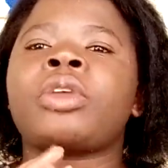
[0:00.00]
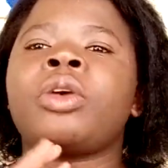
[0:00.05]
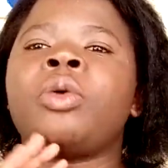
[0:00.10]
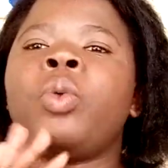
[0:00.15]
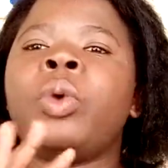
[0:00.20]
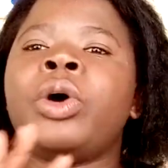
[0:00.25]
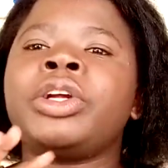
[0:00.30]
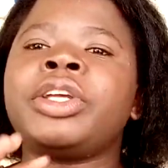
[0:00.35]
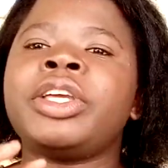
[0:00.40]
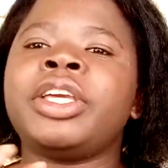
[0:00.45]

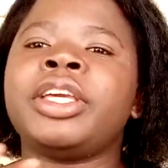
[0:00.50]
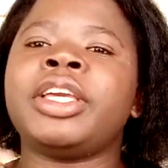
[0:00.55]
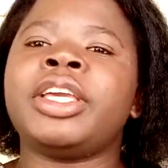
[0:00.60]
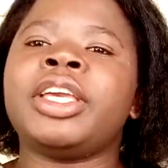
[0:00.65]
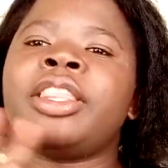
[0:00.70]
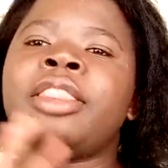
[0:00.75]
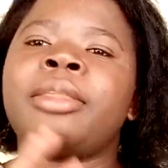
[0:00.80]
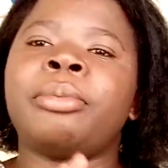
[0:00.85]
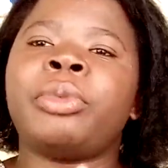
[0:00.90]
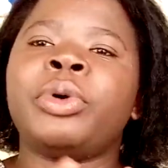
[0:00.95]
working
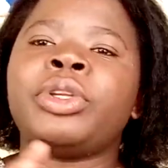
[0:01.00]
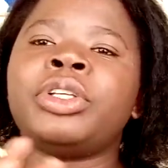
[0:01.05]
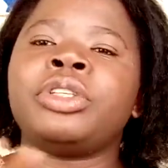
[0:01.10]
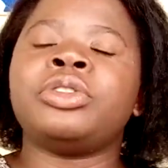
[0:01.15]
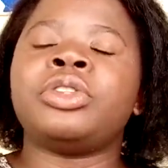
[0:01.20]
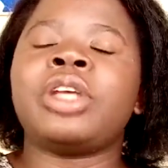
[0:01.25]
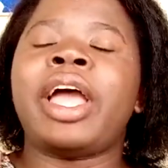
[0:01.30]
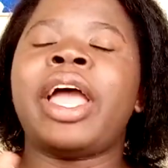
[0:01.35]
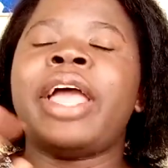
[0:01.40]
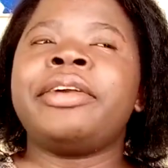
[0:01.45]
in the
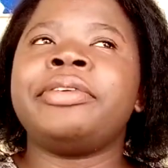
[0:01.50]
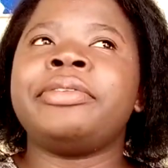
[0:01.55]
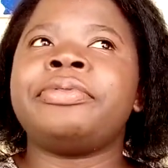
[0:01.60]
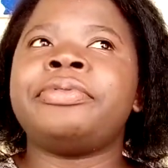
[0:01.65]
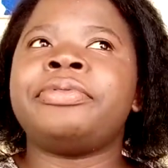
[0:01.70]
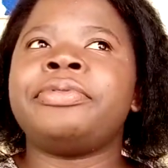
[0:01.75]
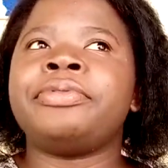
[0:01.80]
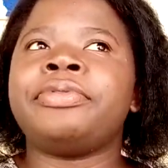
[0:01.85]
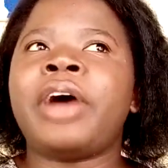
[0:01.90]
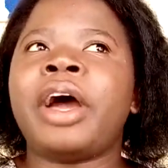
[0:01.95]
morning, I
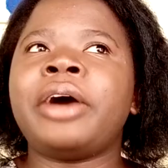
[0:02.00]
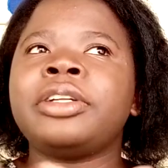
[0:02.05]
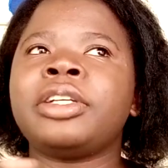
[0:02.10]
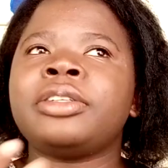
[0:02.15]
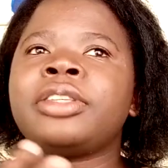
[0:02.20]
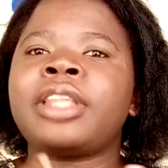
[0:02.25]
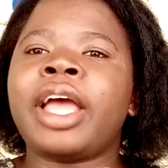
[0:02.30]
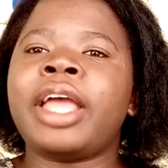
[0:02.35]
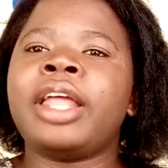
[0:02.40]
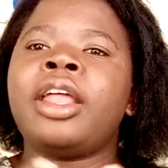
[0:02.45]
found
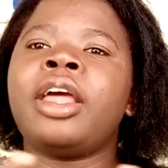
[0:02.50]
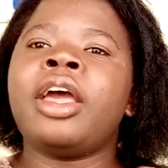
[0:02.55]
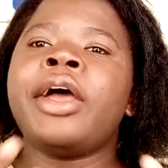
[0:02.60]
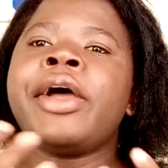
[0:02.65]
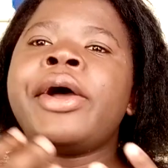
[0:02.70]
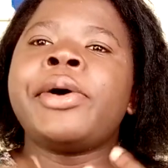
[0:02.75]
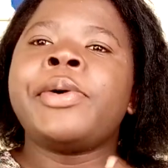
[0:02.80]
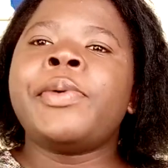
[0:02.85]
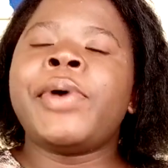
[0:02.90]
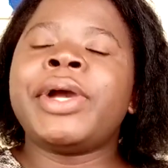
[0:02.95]
out that
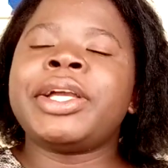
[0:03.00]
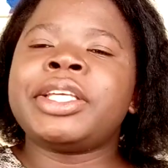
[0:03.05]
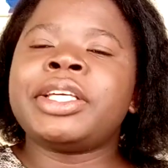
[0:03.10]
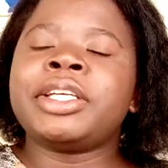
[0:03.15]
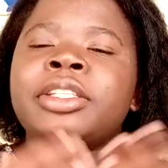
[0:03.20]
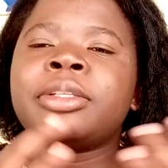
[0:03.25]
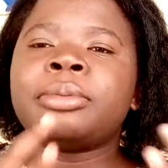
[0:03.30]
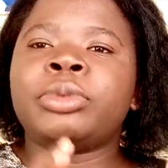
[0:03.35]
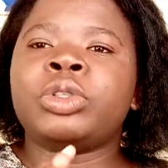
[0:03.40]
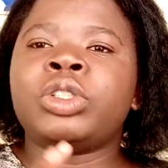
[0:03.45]
working
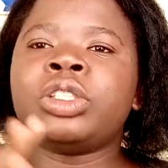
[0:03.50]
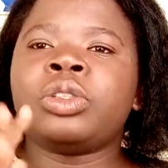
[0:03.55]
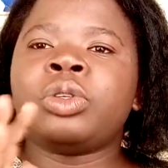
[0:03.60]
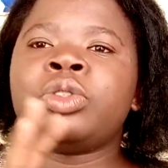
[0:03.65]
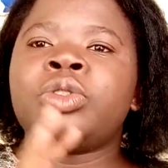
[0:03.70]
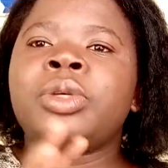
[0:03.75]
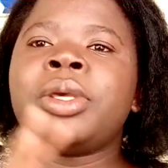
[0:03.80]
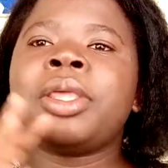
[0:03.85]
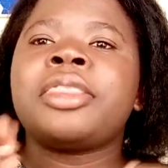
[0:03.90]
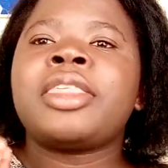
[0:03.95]
in the morning or
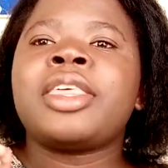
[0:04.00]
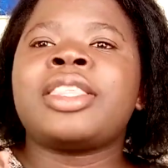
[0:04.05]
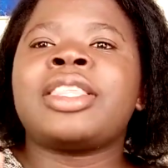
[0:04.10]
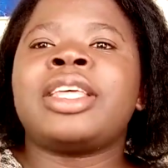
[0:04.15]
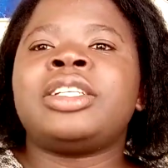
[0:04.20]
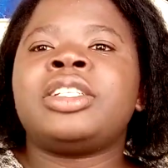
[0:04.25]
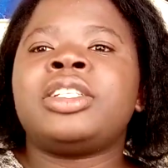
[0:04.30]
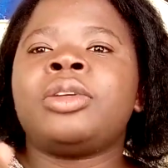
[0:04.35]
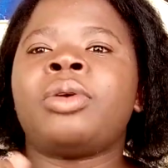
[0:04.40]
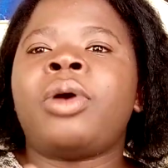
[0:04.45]
doing things
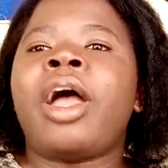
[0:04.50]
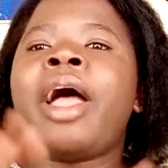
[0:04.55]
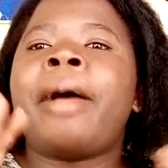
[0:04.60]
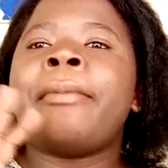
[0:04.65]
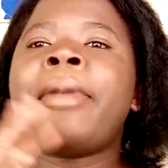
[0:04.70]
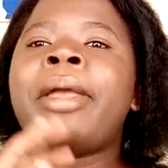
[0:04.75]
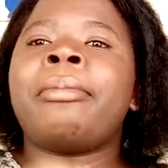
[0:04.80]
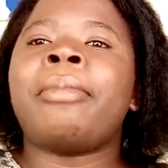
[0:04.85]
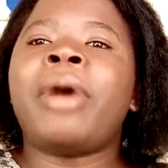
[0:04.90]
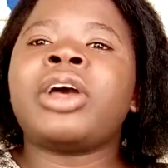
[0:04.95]
that require
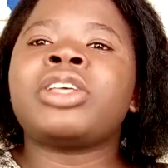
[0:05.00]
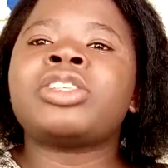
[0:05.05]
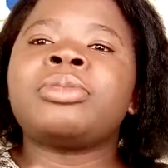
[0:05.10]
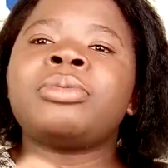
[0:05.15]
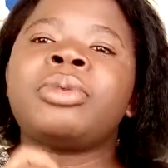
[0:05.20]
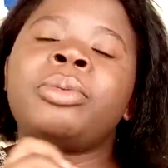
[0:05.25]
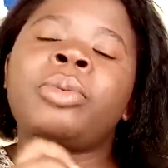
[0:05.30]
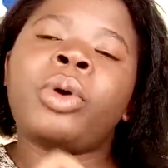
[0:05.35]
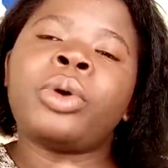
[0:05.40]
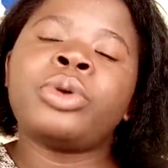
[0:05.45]
my
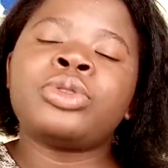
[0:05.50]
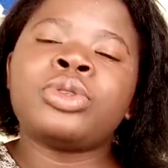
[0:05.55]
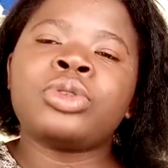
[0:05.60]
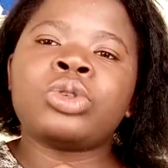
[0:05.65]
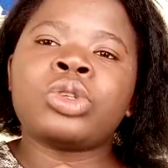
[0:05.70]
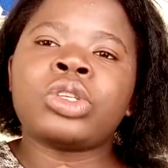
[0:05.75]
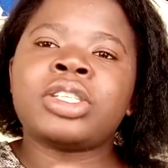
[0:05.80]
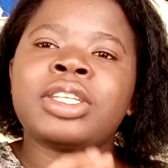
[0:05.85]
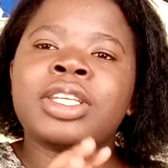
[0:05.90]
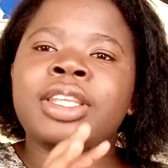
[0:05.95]
maximum
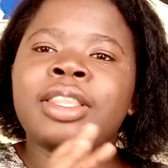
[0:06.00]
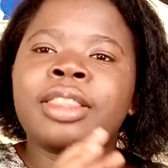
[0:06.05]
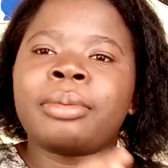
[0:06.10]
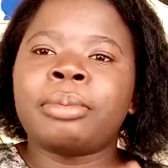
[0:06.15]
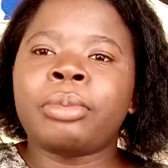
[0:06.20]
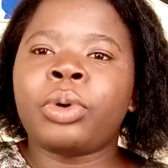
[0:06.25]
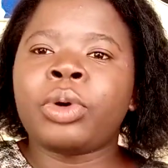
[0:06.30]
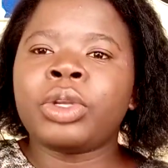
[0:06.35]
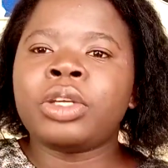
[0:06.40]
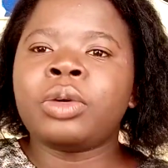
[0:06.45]
concentration in the
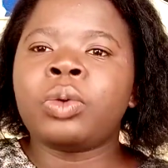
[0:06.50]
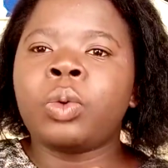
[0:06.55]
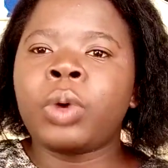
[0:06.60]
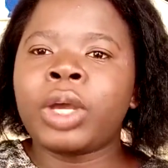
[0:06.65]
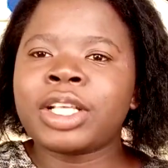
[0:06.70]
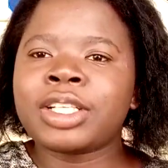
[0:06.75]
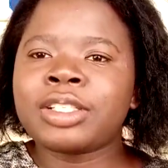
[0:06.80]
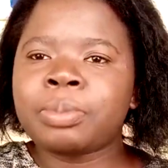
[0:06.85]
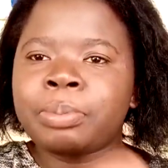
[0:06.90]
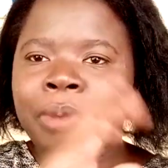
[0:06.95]
morning
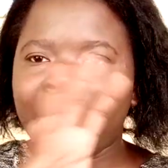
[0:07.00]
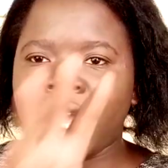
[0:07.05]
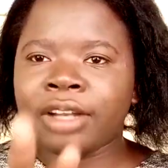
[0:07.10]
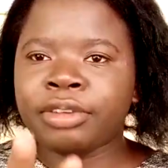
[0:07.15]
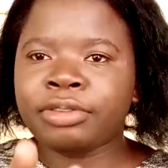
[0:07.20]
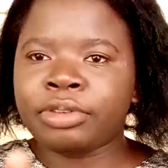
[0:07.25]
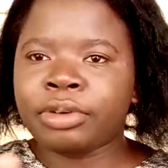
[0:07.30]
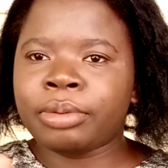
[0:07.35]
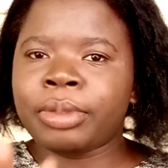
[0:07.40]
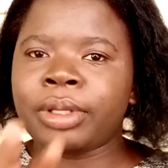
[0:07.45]
works better
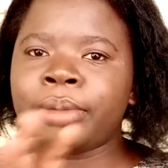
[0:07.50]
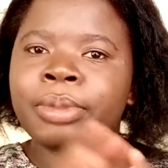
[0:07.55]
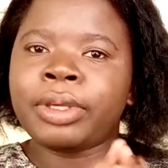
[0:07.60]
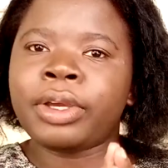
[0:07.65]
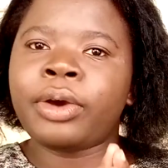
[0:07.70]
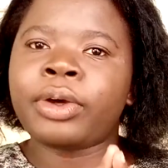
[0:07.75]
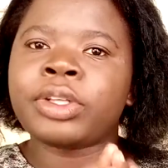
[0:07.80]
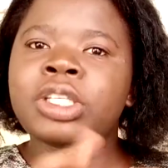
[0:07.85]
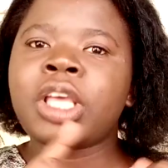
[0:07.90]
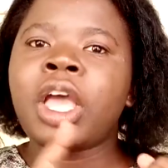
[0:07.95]
for me
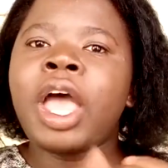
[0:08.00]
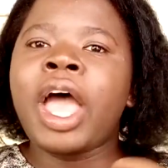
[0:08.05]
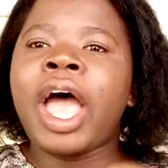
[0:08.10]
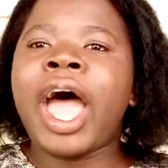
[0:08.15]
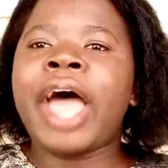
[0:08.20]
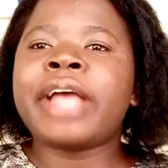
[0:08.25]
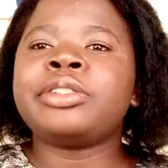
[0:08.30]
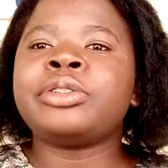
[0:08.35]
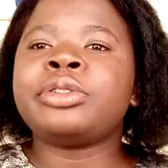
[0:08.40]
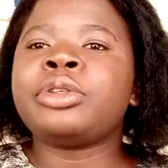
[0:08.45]
because
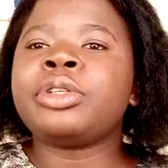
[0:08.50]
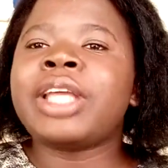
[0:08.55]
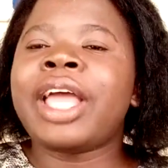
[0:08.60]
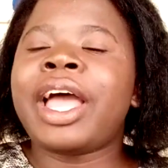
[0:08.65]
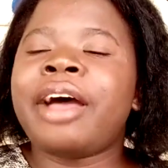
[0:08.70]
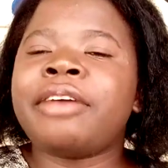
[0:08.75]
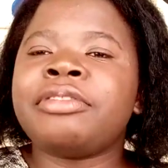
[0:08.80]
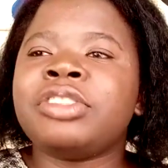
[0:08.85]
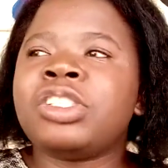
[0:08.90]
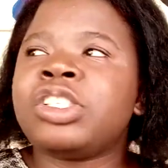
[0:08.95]
I do not
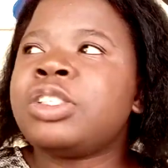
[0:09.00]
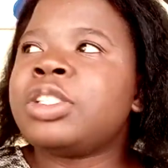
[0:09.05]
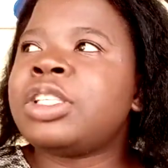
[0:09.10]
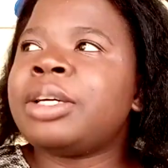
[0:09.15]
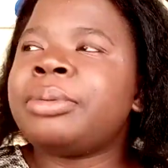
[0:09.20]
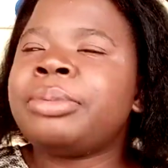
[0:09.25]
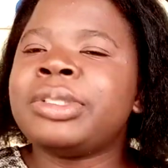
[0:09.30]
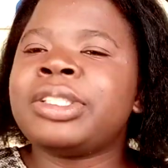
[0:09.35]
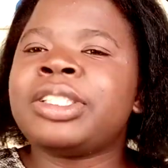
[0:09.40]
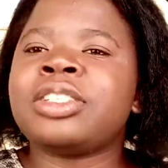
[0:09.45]
have
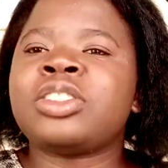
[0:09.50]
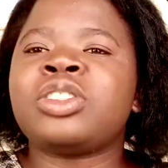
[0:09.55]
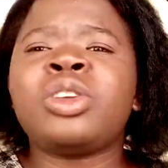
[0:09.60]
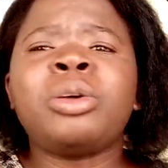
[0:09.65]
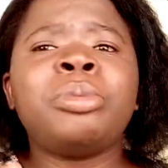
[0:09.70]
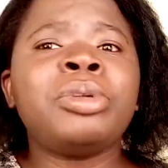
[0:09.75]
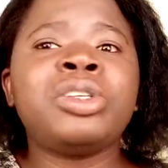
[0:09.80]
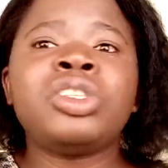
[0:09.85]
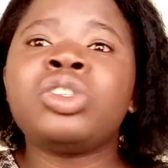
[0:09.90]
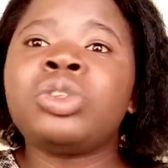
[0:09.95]
disturbances.
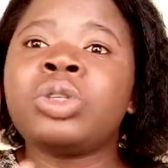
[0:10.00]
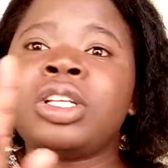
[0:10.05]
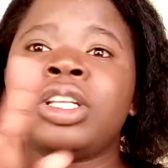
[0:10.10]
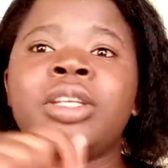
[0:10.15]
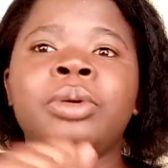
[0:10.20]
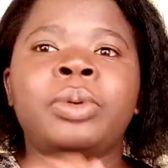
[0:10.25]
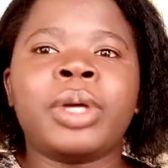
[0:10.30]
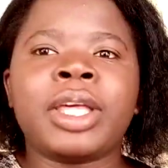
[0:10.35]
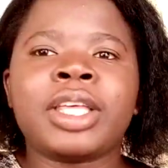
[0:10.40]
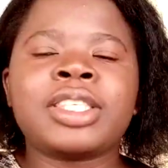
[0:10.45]
Nobody
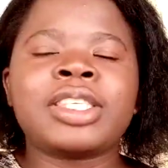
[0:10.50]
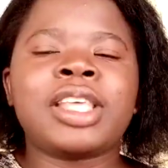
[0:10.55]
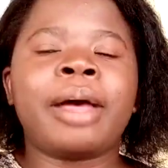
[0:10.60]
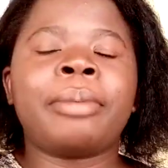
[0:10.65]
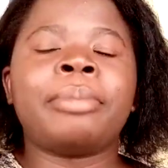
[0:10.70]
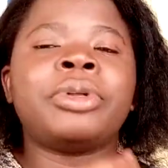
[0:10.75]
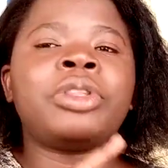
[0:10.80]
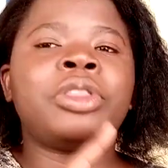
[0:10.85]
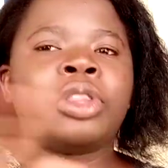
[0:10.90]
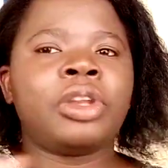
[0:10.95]
really wakes
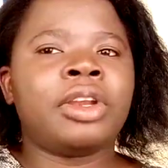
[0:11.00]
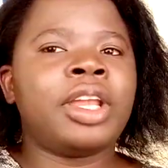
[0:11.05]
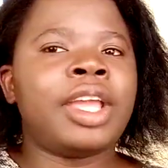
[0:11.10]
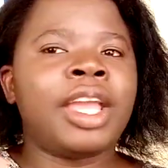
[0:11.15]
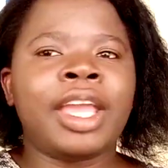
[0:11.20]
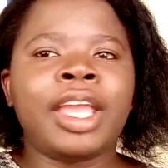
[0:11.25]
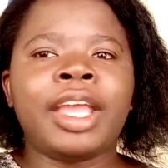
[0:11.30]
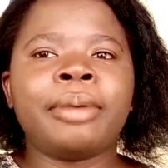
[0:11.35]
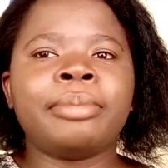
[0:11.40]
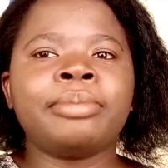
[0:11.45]
up at 3
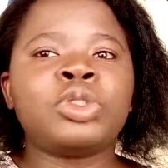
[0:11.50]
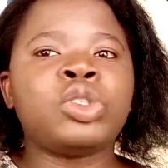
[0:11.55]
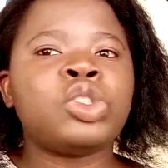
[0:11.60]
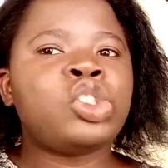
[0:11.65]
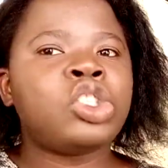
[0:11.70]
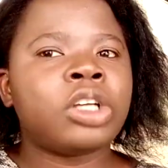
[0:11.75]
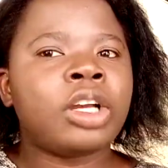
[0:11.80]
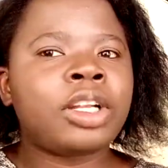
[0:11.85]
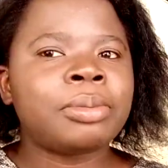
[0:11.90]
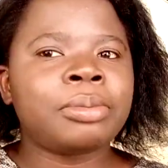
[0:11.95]
a.m. to
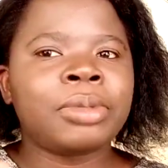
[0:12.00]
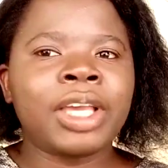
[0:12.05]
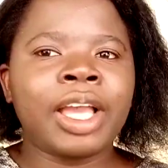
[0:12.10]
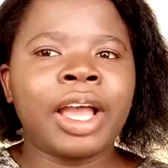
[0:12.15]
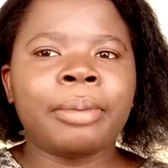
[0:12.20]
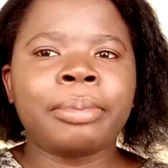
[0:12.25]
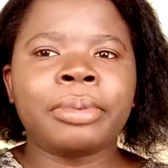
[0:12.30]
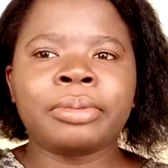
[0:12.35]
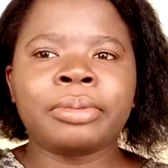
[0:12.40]
chat me up